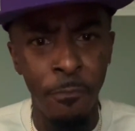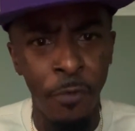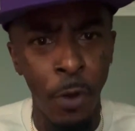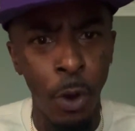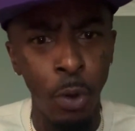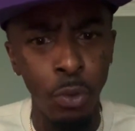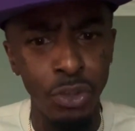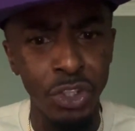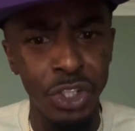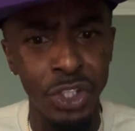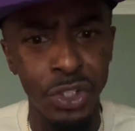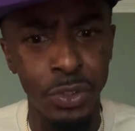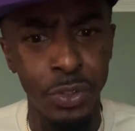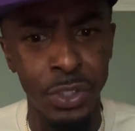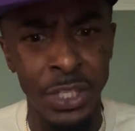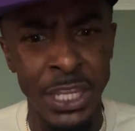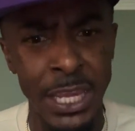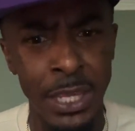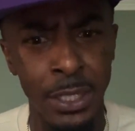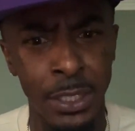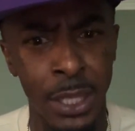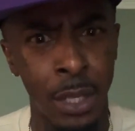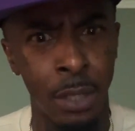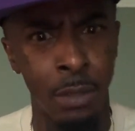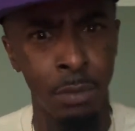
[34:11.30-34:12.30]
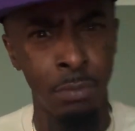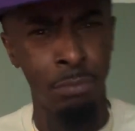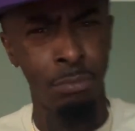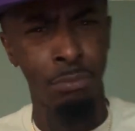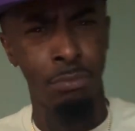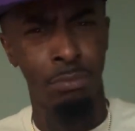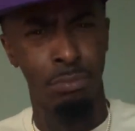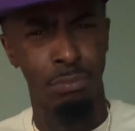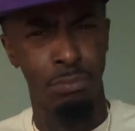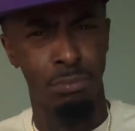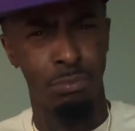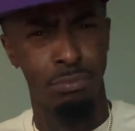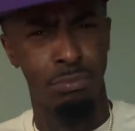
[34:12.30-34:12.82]
folks get like,
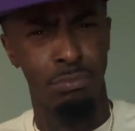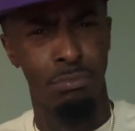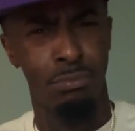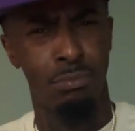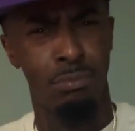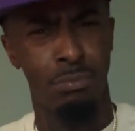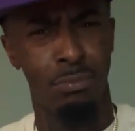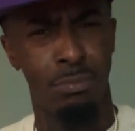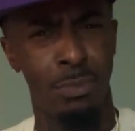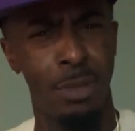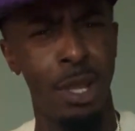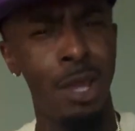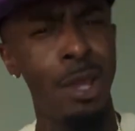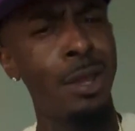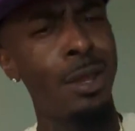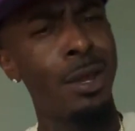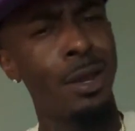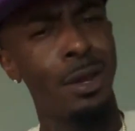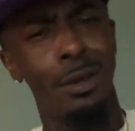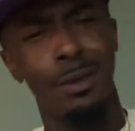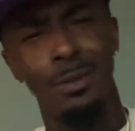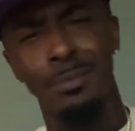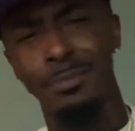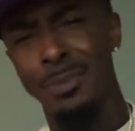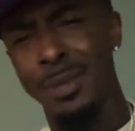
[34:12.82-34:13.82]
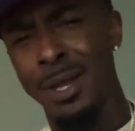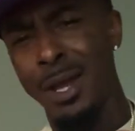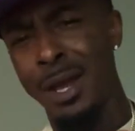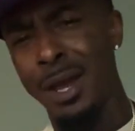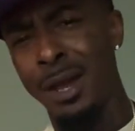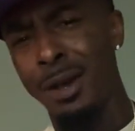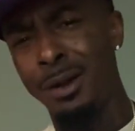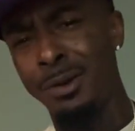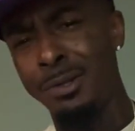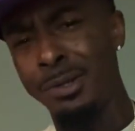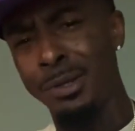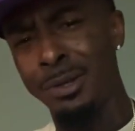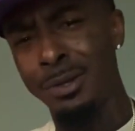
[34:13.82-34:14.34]
Nah,
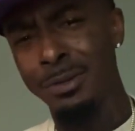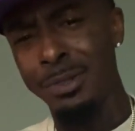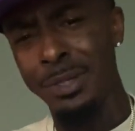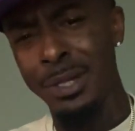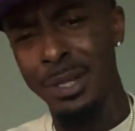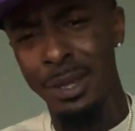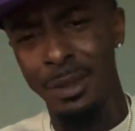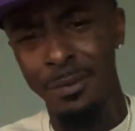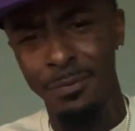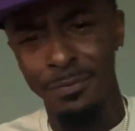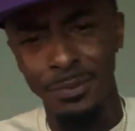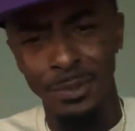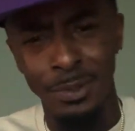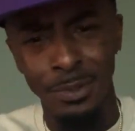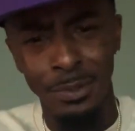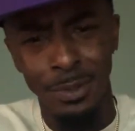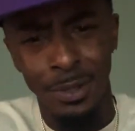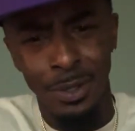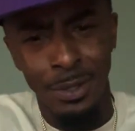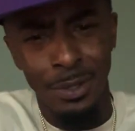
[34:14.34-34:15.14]
hold on, nephew.